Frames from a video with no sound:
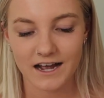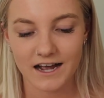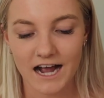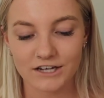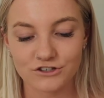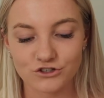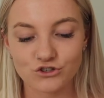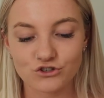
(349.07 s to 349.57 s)

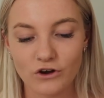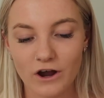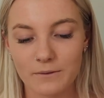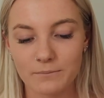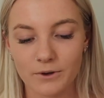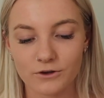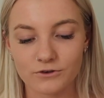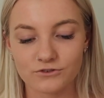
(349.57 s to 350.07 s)
I do try
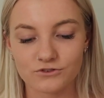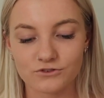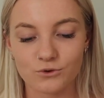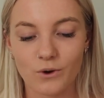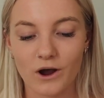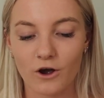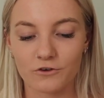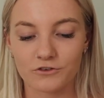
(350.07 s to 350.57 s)
and post
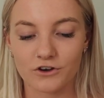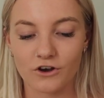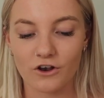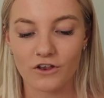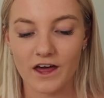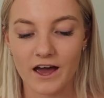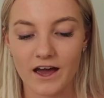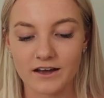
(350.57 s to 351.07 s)
quite often
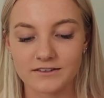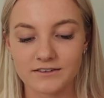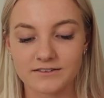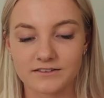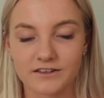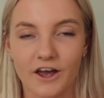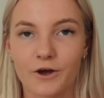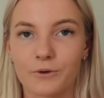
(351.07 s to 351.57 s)
on there,
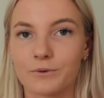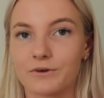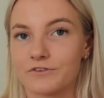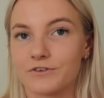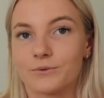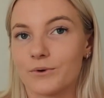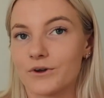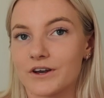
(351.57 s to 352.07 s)
so
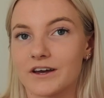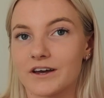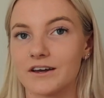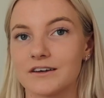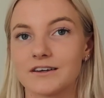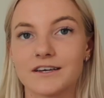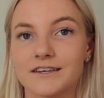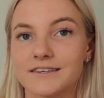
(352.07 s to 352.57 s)
if you want
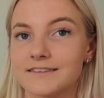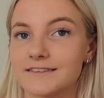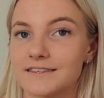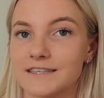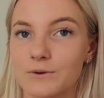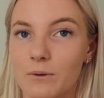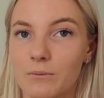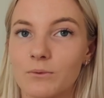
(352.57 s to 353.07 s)
to
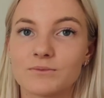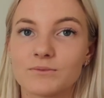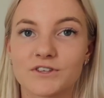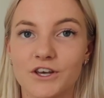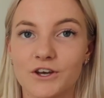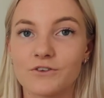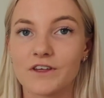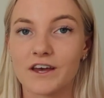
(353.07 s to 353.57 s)
see what I'm up
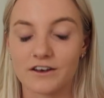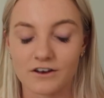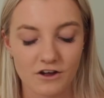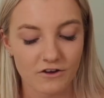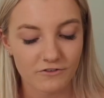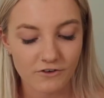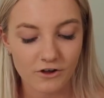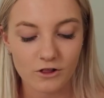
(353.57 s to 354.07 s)
to, then
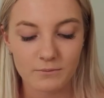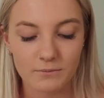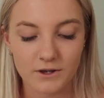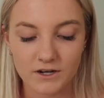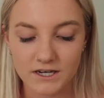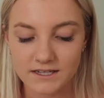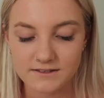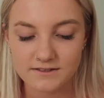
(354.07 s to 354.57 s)
follow me
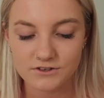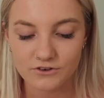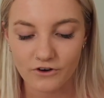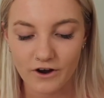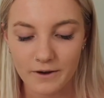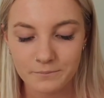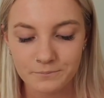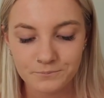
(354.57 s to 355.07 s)
on
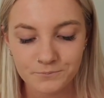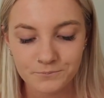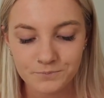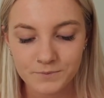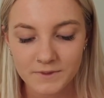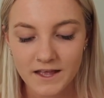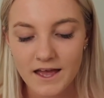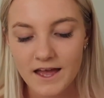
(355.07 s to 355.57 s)
Instagram.
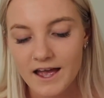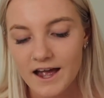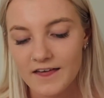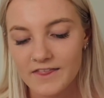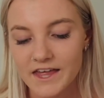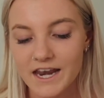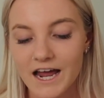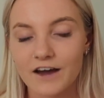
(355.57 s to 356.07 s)

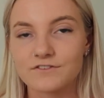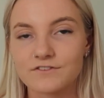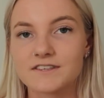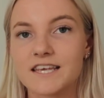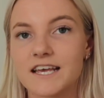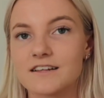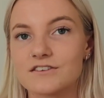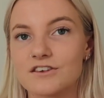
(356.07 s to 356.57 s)
Then have
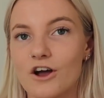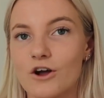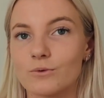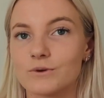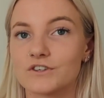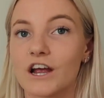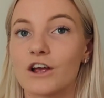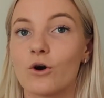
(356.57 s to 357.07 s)
TikTok,
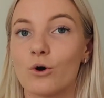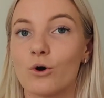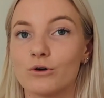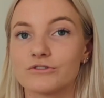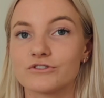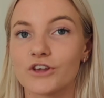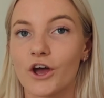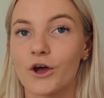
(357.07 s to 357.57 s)
which I
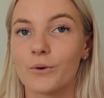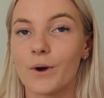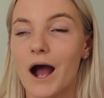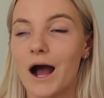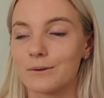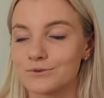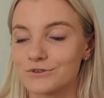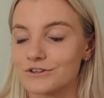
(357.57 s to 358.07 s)
also
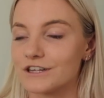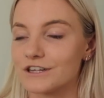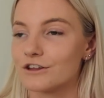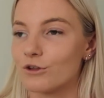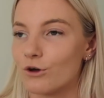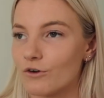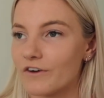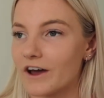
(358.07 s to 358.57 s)
absolutely
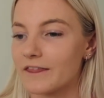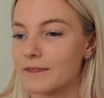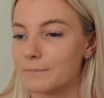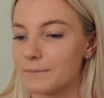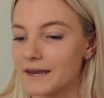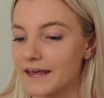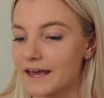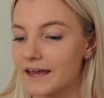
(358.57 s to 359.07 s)
love at the
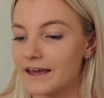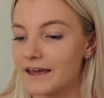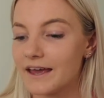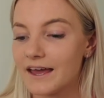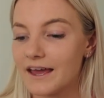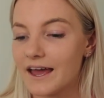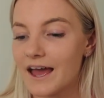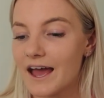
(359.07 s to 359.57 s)
minute.
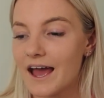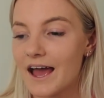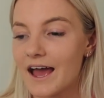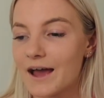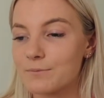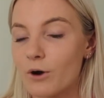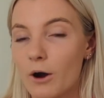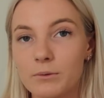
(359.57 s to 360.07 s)

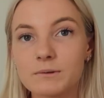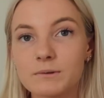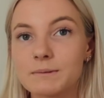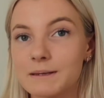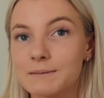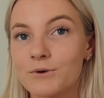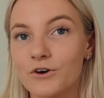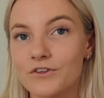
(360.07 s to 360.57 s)

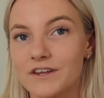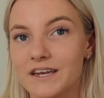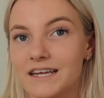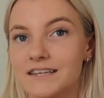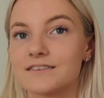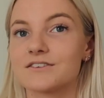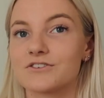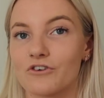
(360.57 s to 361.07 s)
Probably more than
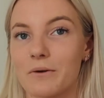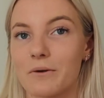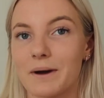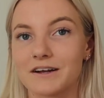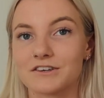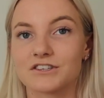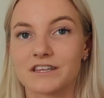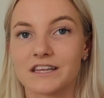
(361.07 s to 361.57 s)
Instagram
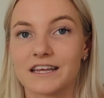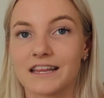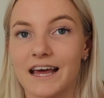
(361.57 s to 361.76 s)
actually.